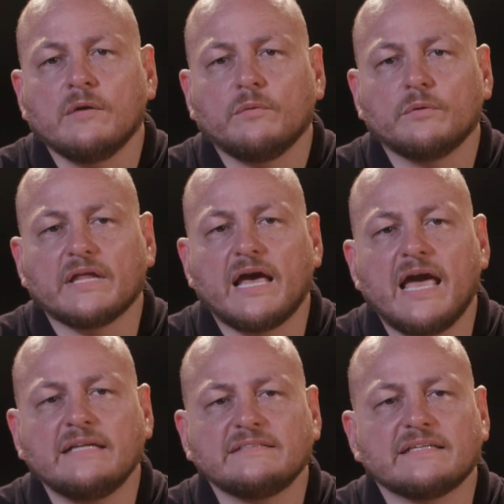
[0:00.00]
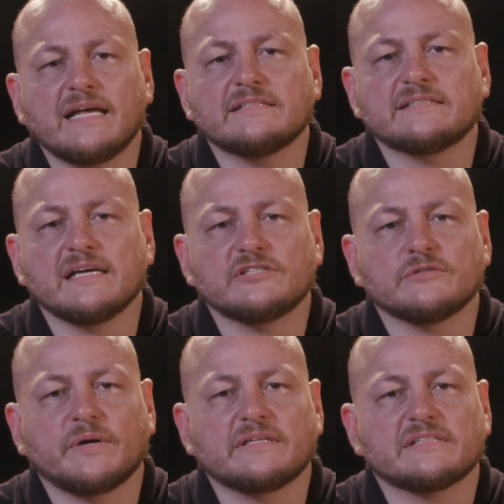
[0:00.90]
We will end today's
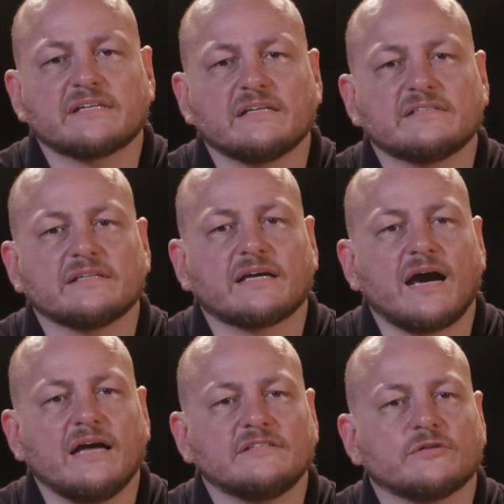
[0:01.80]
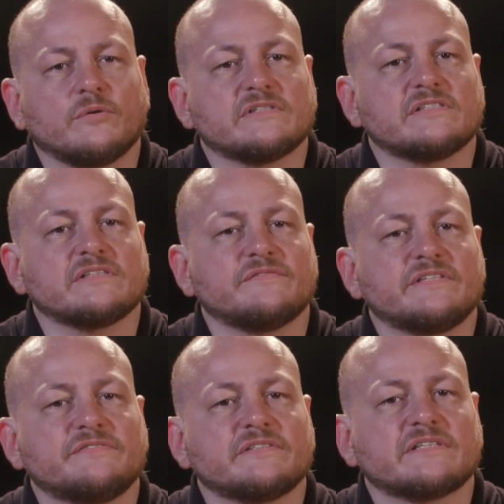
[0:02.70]
session by discussing the consequences of
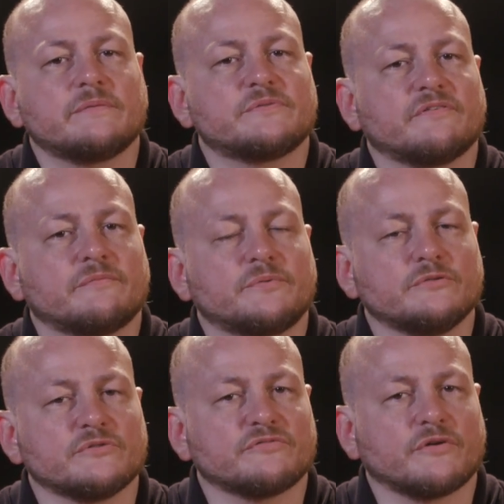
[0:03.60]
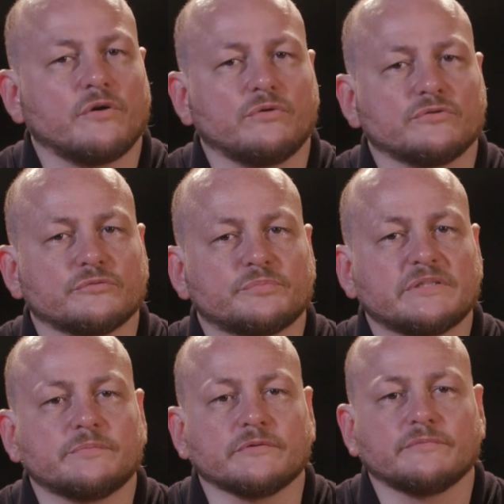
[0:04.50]
different types of abuse for older
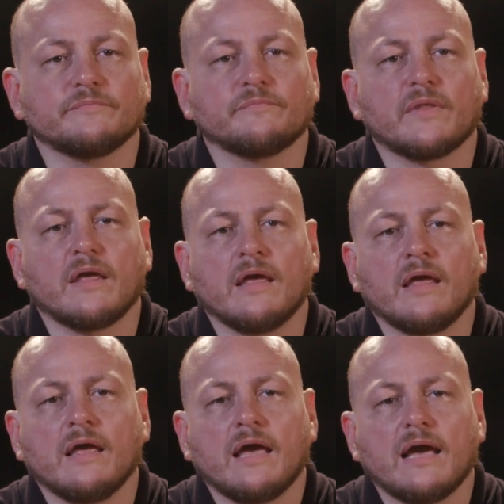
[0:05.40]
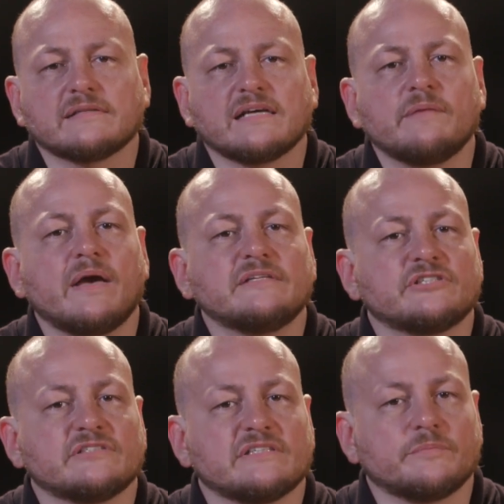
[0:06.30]
people. As I
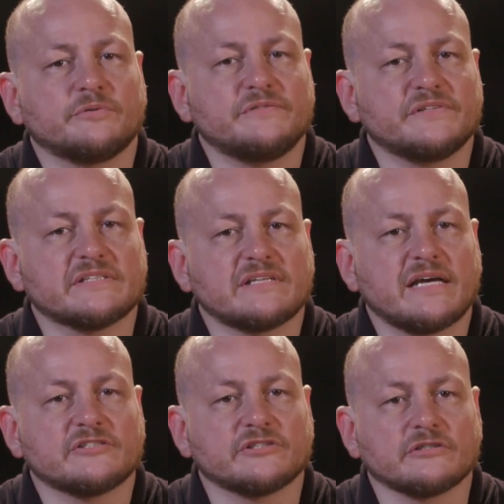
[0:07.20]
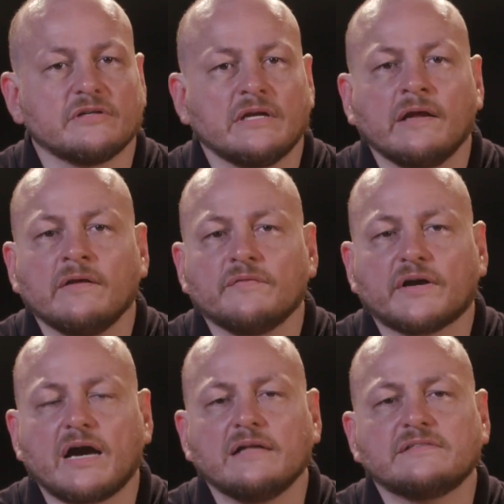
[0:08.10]
mentioned in the previous lecture, the
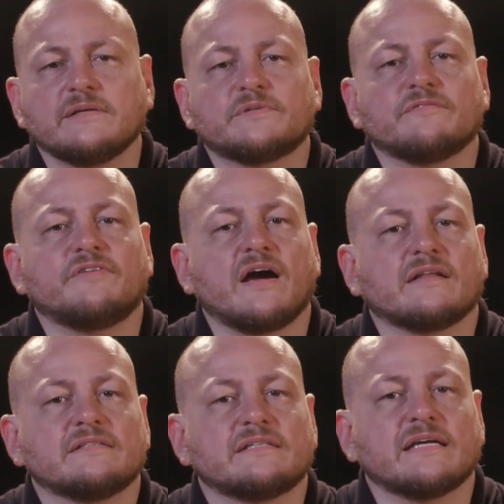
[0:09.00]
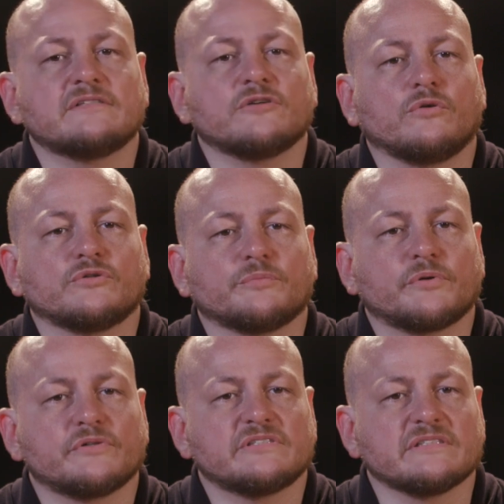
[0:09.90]
concept of violence against older
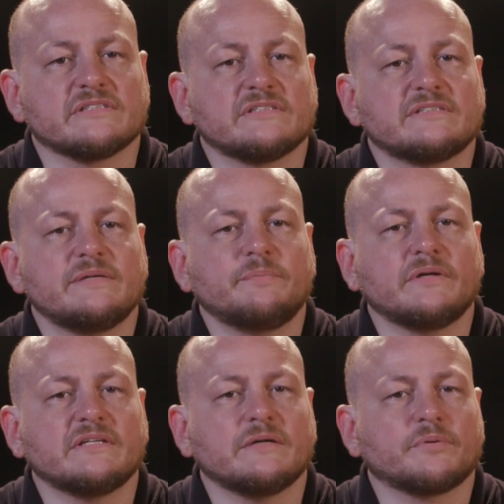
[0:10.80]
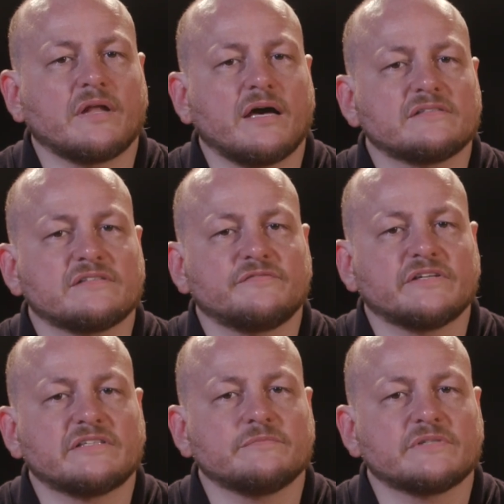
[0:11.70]
persons typically applies to
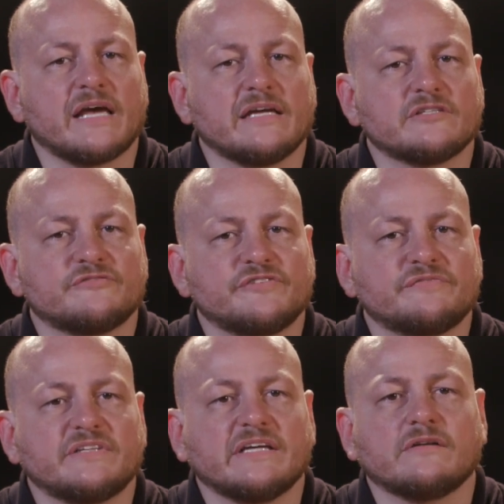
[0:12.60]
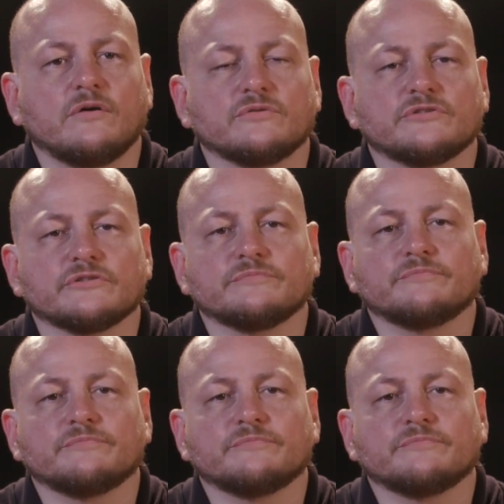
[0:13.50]
victims aged 50 and older.